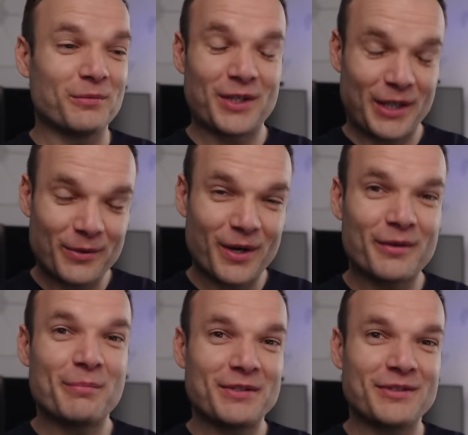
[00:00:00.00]
So you are
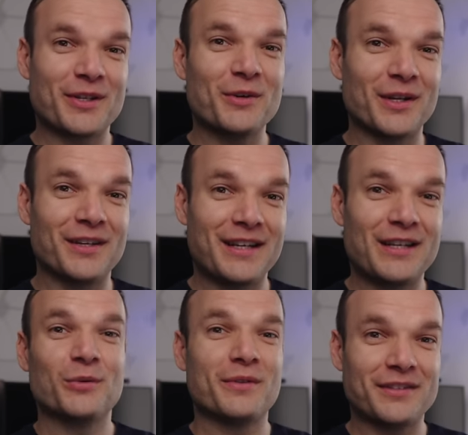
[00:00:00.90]
a business owner
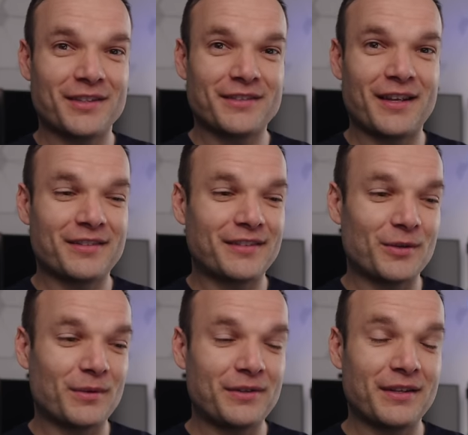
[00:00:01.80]
in all of this success.
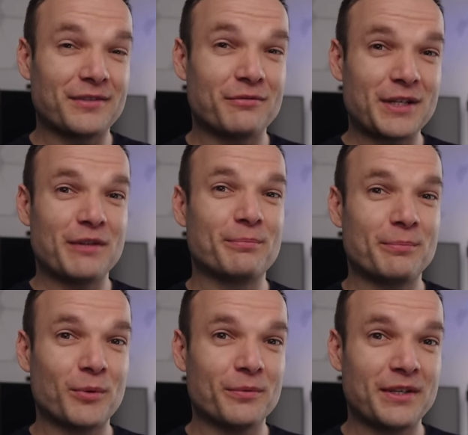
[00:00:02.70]
So I think that's a really
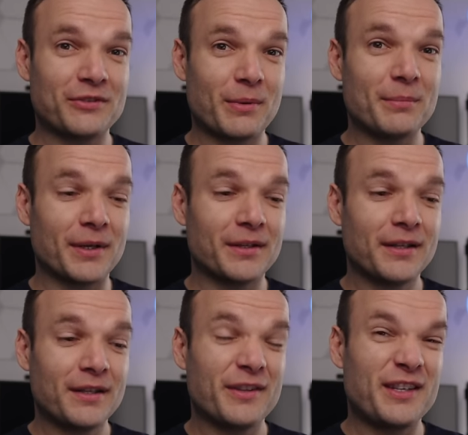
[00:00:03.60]
important thing to remember,
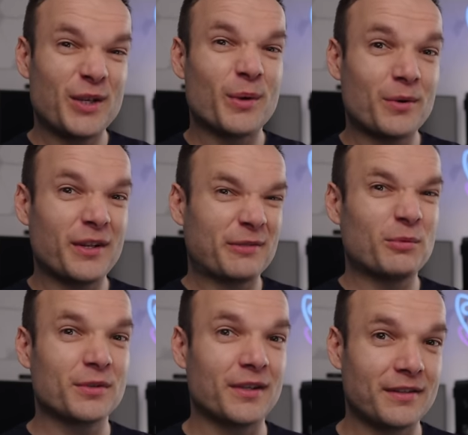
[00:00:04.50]
that you own a
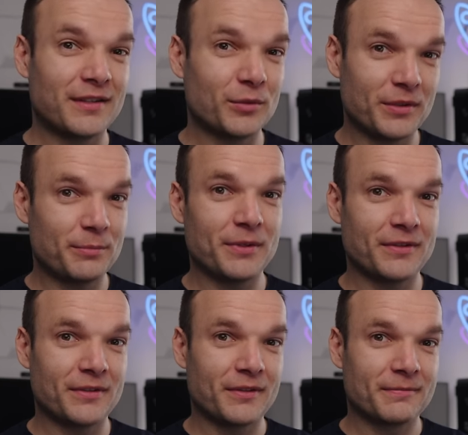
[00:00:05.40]
small slice of all these
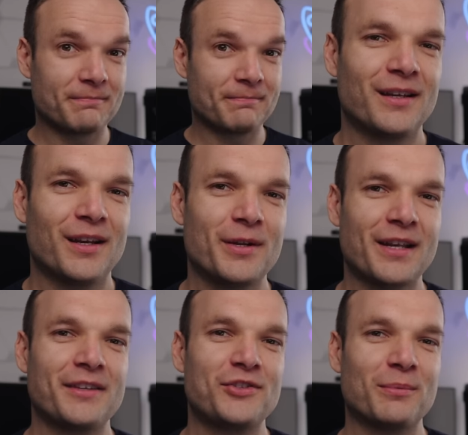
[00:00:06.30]
businesses. Okay,
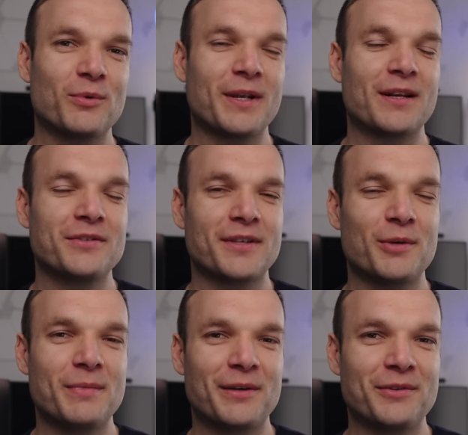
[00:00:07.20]
let's jump quick closer to
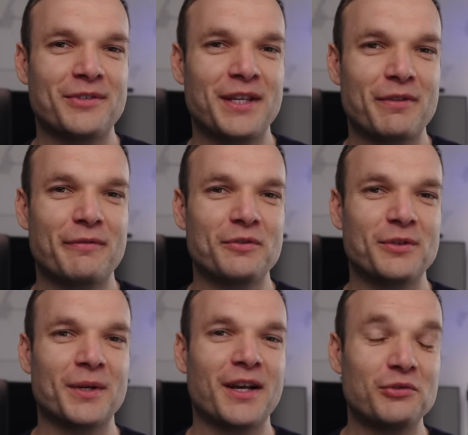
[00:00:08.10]
home now and see if the FTSE
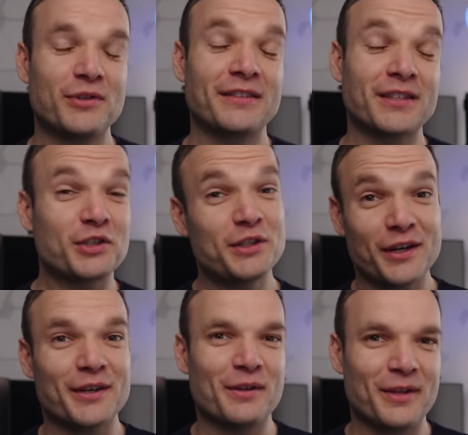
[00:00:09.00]
100 has actually
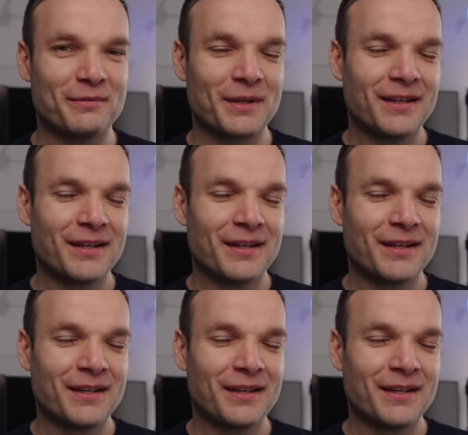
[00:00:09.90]
done anything.